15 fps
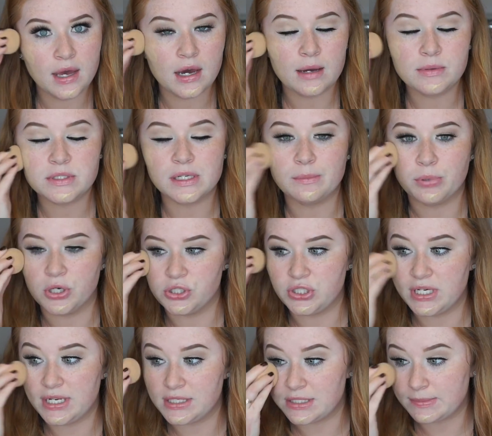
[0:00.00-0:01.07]
I'm just going to push
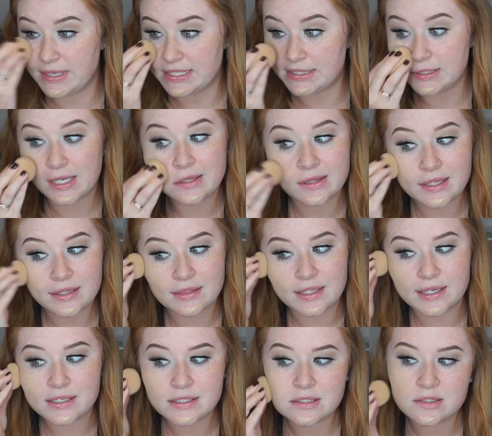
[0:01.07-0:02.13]
it into my skin like
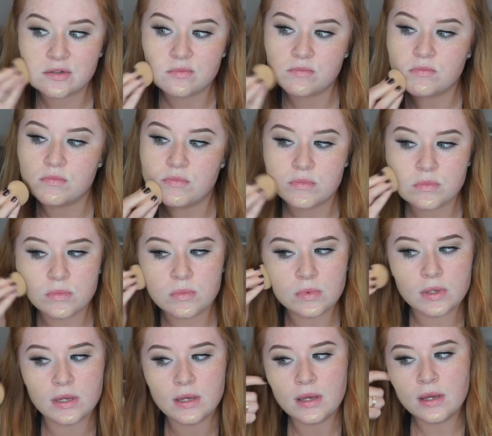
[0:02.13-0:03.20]
this.
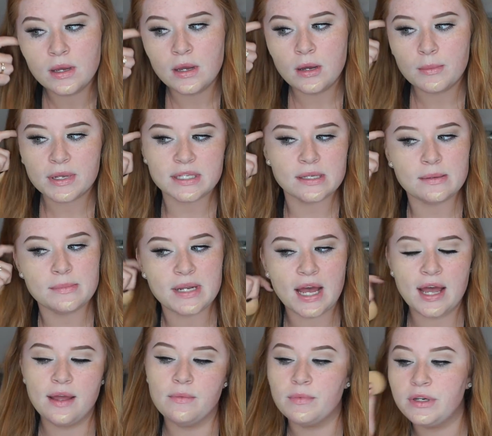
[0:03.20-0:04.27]

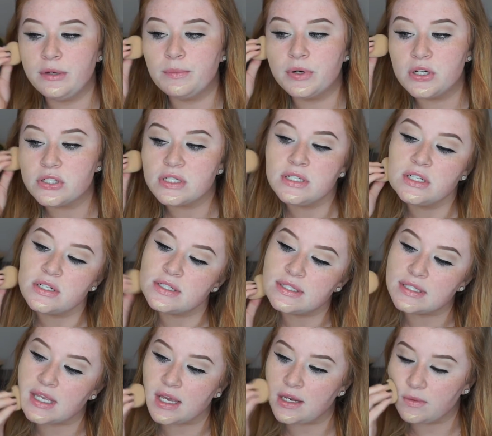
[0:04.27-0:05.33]
Because when you push into your
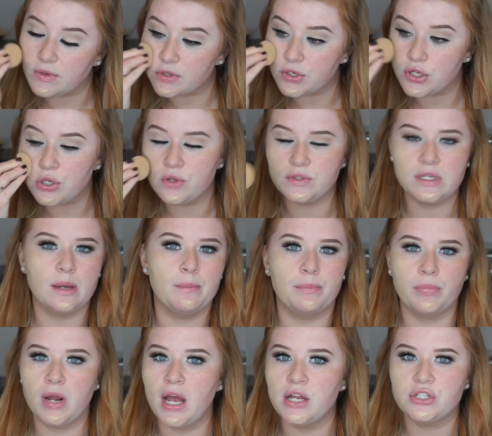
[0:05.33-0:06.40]
skin, whether you're using a
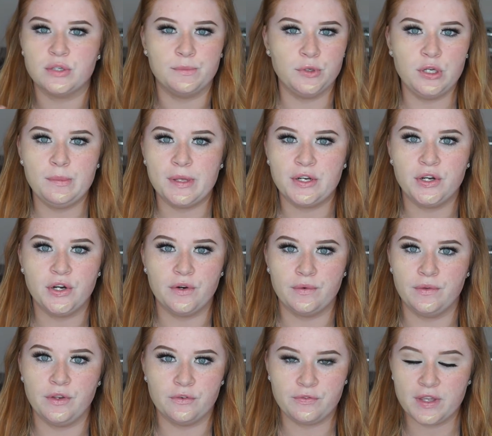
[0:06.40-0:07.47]
brush, a Beauty
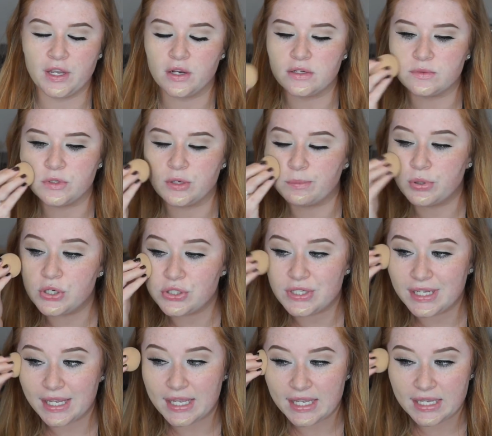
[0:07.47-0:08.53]
Blender, or your fingers, when you're
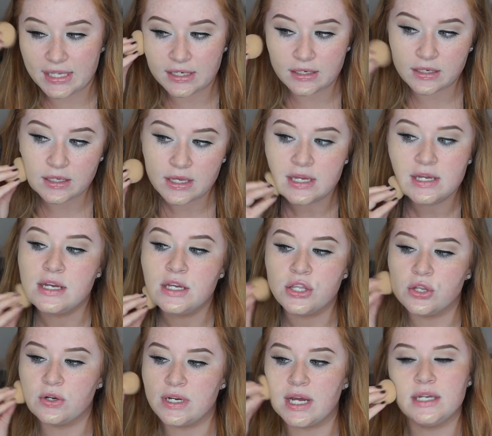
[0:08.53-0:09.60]
pushing in,
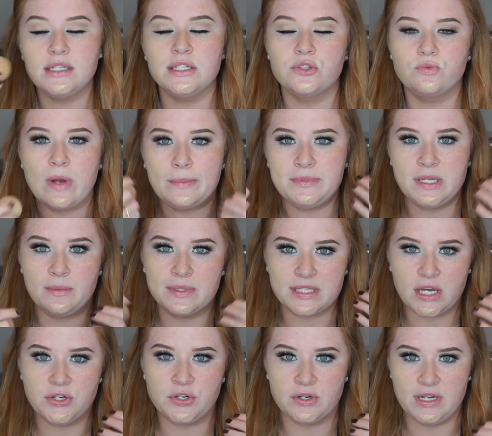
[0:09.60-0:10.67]
you're not disrupting what's
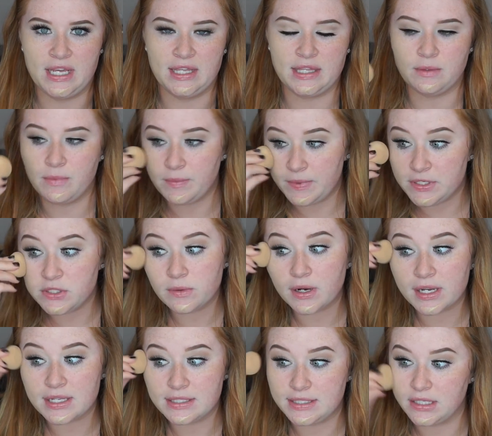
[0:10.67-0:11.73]
underneath. And when we do
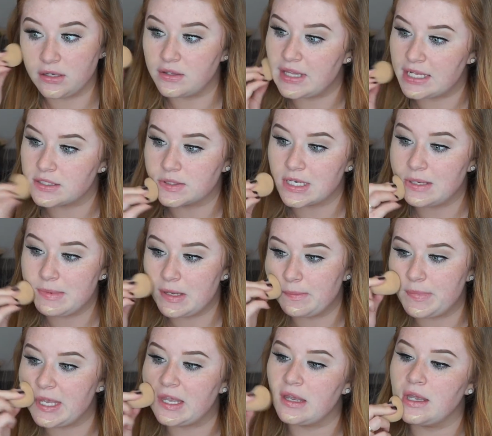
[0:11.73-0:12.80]
our concealer, that's going to
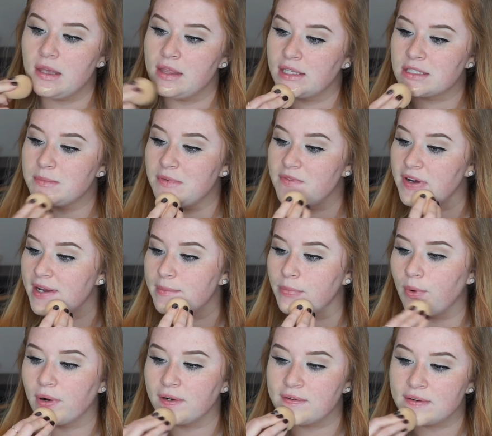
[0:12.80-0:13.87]
be very
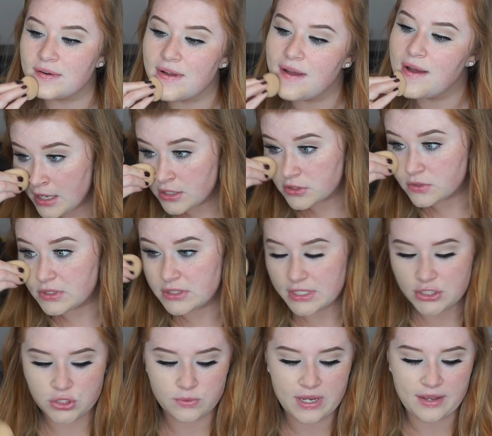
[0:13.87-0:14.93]
important. So since
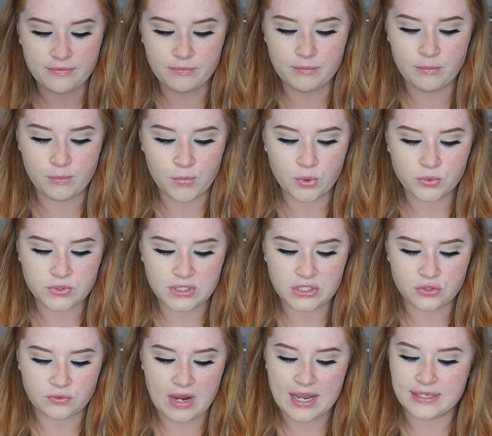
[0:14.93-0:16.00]
I do have mostly
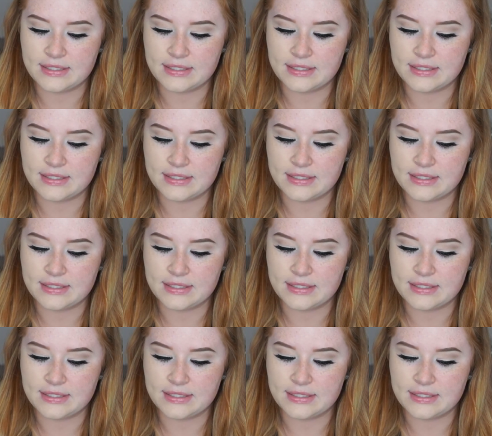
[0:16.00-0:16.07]
dry